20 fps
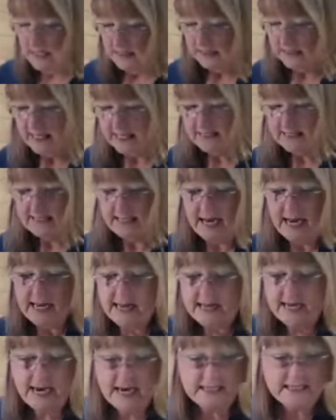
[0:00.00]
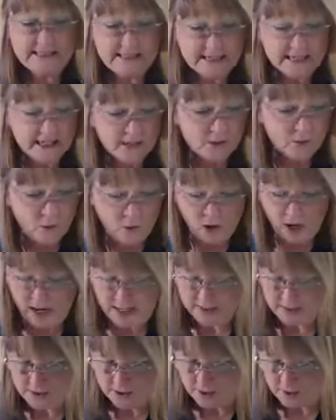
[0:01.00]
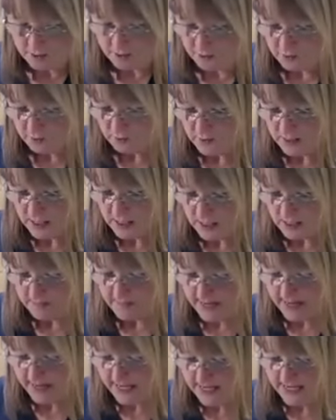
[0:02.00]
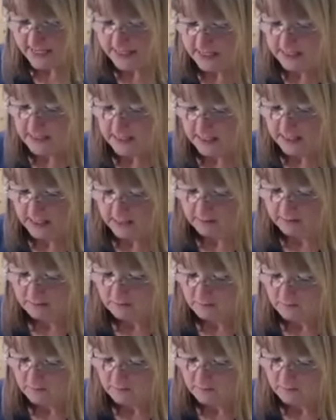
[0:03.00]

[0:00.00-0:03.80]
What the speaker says: Let's say that I didn't want to add anything